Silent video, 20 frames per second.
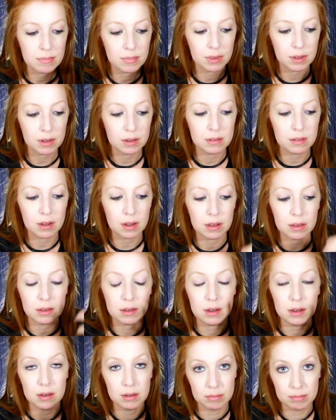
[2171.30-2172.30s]
a
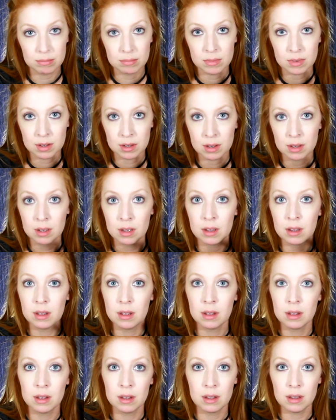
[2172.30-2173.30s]
daily
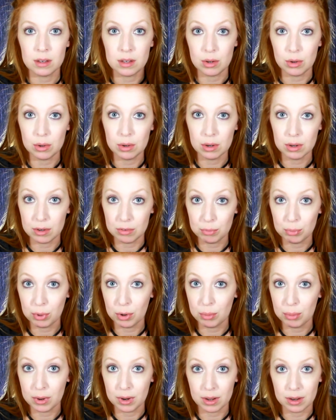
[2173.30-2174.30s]
yogurt of
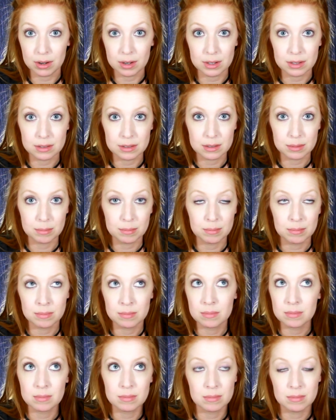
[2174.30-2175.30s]
probiotics
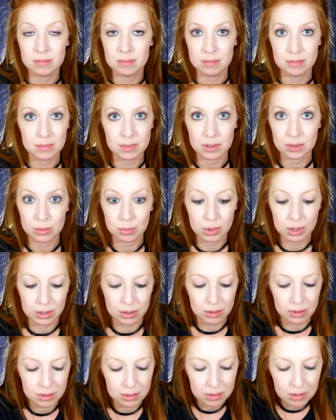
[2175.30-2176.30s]
does
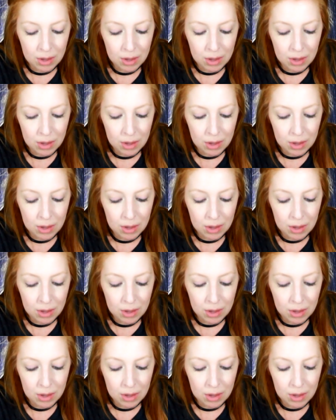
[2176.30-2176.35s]
wonders.